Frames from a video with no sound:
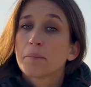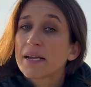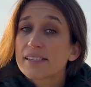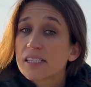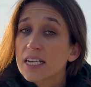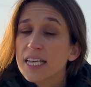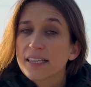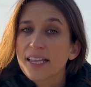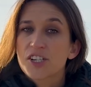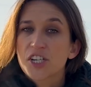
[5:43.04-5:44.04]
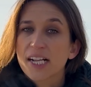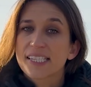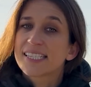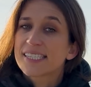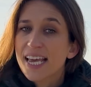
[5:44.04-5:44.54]
By studying their
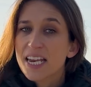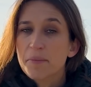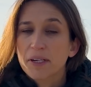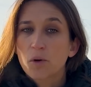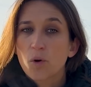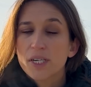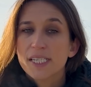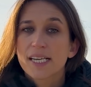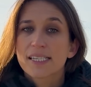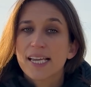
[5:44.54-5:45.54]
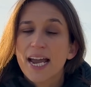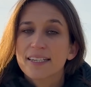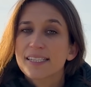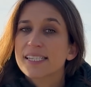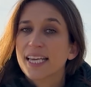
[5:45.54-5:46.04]
shells and sediment cores,
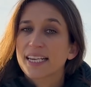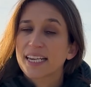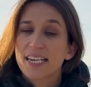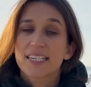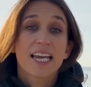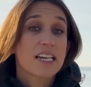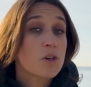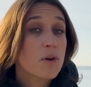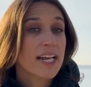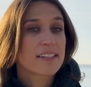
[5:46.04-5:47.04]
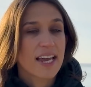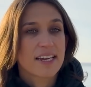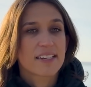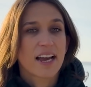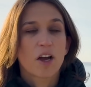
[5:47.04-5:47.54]
scientists can get indirect
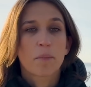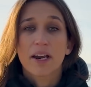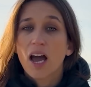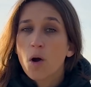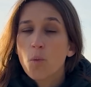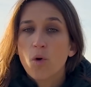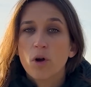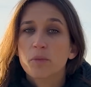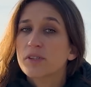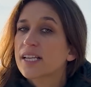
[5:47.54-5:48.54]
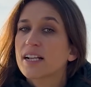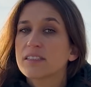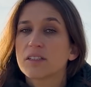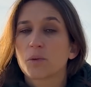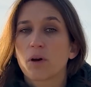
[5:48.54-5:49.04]
data about how warm or
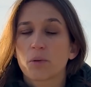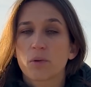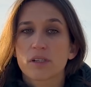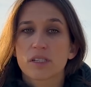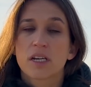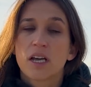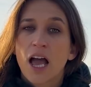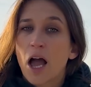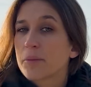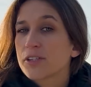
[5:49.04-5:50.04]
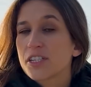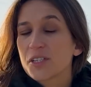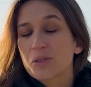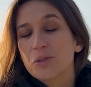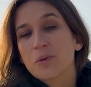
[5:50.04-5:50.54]
salty the water was, how much
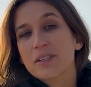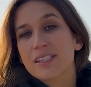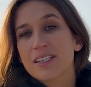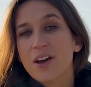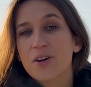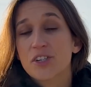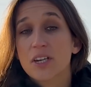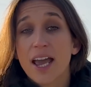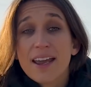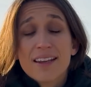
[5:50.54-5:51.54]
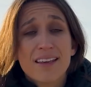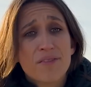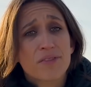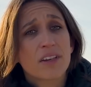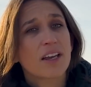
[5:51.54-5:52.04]
CO2 was in the ocean, and
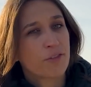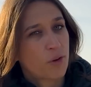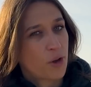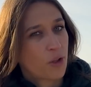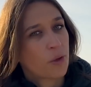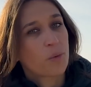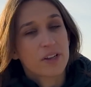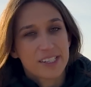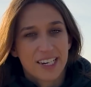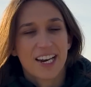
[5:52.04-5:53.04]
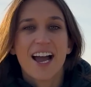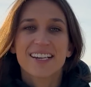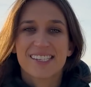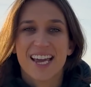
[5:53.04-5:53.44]
even if Earth was in an ice